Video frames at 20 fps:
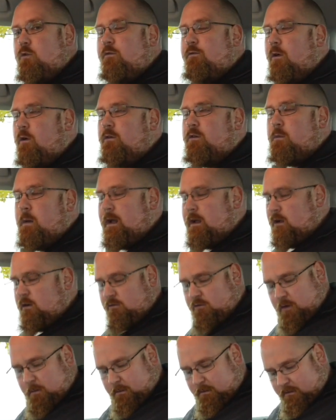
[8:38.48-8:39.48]

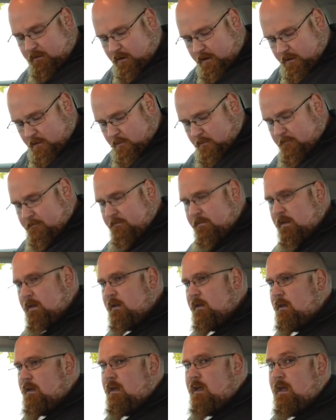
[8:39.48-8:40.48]
Volkswagen Group style,
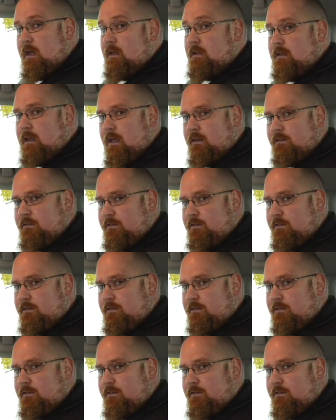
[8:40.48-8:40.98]
yes,